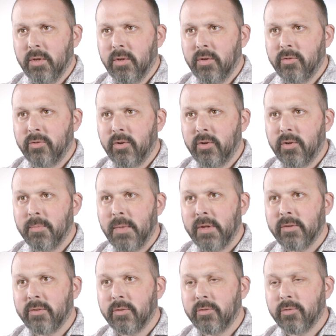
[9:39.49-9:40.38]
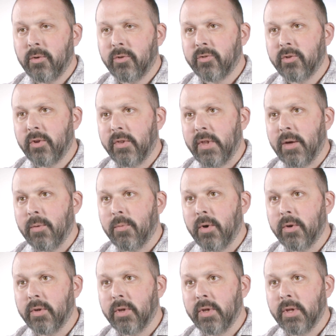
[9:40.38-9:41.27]
showed a mass of squashing on that
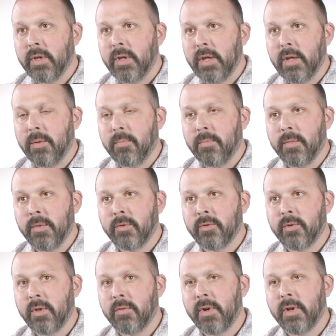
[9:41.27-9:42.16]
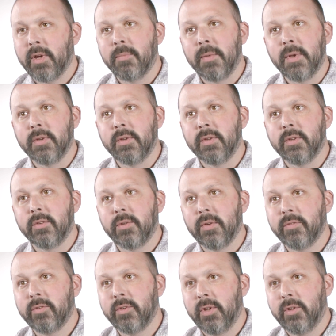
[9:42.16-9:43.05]
one, so they recommended
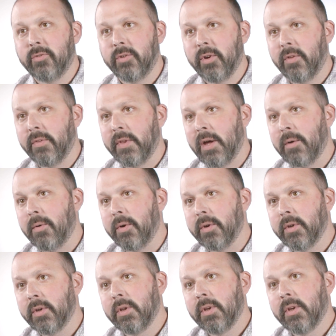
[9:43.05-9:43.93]
tough surgery on that one.